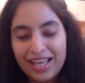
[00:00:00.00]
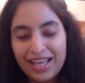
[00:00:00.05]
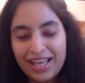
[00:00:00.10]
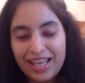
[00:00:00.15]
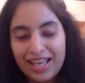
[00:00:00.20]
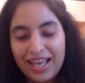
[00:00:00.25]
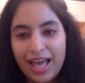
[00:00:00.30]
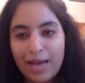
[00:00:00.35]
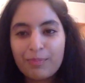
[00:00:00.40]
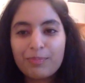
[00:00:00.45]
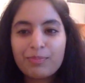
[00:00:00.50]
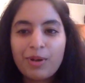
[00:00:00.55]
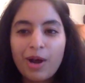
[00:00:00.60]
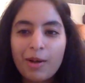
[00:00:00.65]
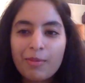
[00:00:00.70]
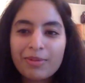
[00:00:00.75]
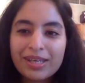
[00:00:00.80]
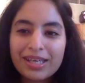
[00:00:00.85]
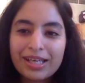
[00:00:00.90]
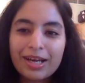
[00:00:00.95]
I'm
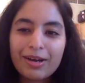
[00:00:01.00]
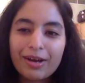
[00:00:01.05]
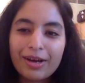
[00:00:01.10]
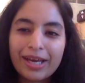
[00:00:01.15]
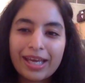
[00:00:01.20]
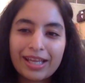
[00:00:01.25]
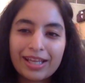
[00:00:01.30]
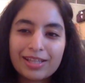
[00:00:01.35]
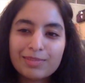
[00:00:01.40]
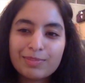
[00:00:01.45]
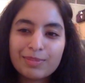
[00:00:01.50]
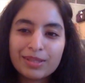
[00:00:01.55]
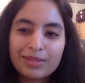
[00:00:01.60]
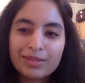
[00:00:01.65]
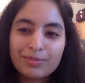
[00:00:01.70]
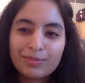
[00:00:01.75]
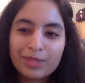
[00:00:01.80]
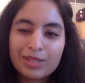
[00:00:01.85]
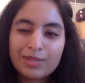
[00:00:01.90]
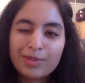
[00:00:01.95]
probably okay. Let's be
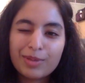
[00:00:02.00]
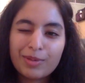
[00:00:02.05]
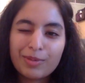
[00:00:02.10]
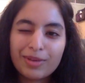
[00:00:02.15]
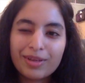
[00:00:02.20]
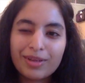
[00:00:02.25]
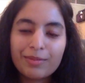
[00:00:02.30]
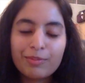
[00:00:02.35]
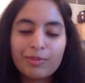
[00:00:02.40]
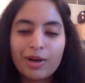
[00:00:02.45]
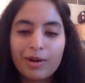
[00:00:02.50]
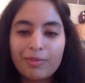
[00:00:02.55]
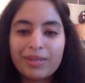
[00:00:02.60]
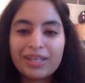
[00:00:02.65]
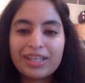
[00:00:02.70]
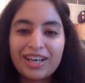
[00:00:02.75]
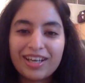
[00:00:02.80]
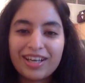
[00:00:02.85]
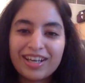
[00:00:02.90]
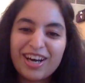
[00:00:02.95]
real. Probably
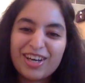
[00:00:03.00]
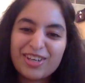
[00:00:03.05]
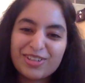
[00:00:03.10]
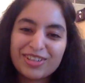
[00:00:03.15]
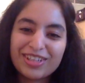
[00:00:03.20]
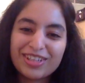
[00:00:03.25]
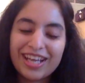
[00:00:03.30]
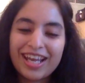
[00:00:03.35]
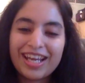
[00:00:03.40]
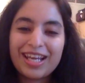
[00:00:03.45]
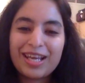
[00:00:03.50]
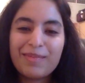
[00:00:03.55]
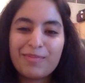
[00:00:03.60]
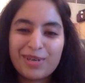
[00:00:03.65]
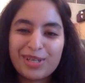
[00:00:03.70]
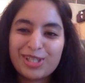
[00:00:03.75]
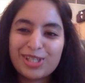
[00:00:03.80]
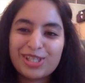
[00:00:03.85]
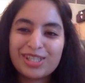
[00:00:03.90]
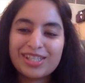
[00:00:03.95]
not 180,
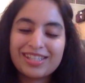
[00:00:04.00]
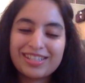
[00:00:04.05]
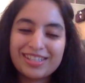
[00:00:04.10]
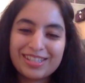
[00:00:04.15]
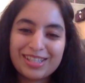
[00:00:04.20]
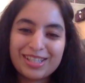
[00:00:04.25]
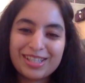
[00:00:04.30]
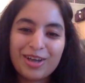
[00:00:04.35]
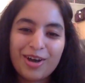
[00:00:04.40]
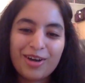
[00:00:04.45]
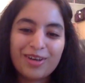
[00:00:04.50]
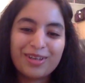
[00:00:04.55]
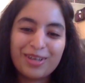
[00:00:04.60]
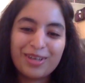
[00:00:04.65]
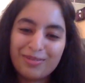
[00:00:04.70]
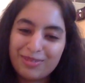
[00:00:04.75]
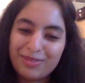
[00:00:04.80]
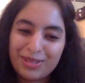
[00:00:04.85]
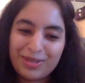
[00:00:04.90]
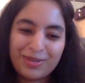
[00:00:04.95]
but just an honor
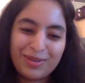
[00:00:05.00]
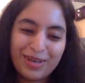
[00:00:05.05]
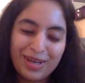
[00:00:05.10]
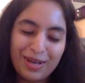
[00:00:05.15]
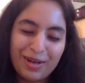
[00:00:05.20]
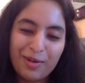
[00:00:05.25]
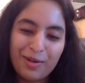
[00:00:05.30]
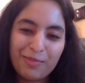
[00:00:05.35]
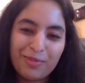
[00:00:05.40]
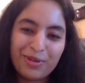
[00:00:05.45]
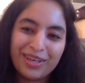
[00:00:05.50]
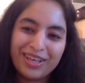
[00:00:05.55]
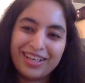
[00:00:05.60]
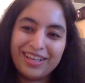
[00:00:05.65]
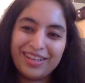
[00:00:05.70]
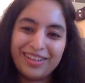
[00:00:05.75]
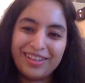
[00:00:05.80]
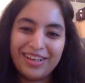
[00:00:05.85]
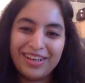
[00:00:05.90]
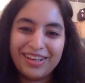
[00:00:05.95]
if you all put it
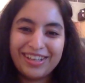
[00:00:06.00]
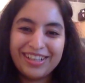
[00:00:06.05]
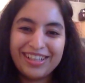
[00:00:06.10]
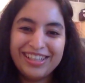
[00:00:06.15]
in there.